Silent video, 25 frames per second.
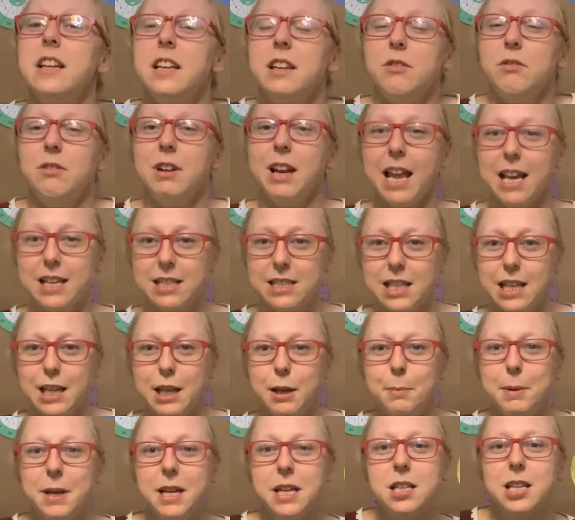Relax a
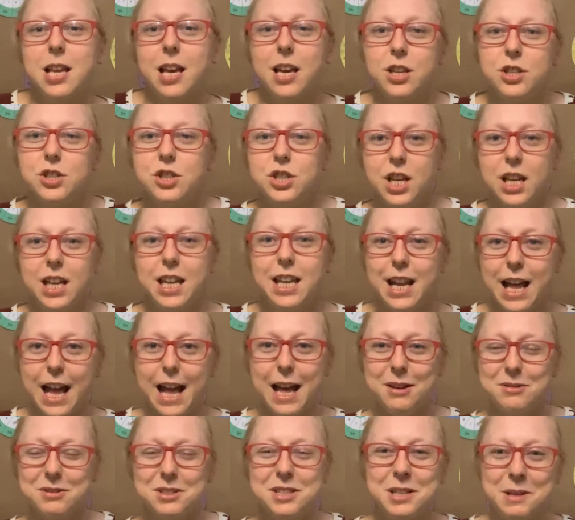little bit, shake it
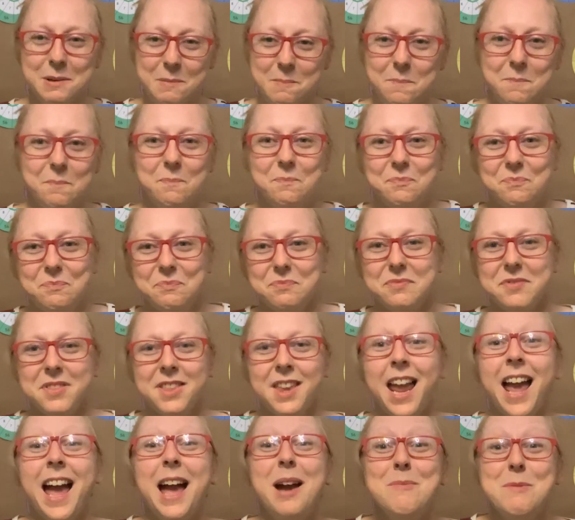out,
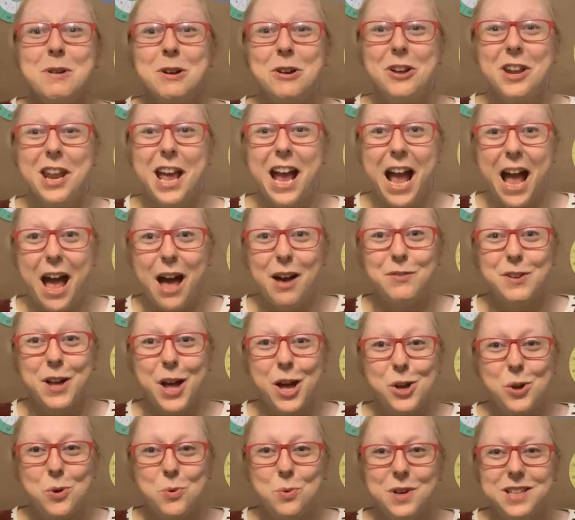and we're going to have
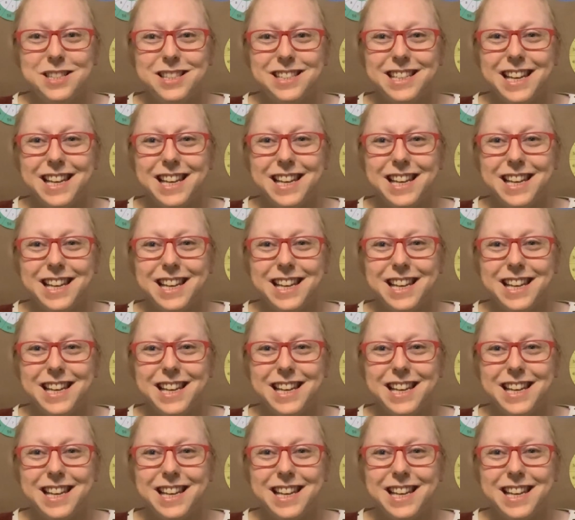a quiz